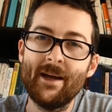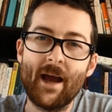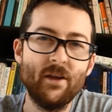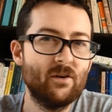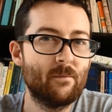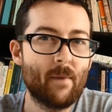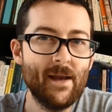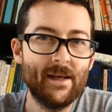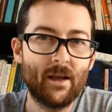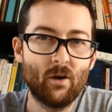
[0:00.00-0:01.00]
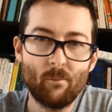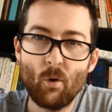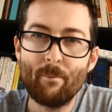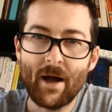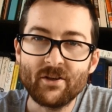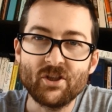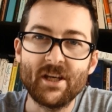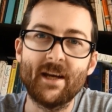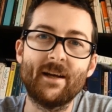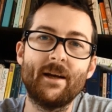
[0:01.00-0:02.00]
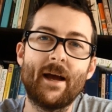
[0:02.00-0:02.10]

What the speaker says: and you can make it a lot more punchier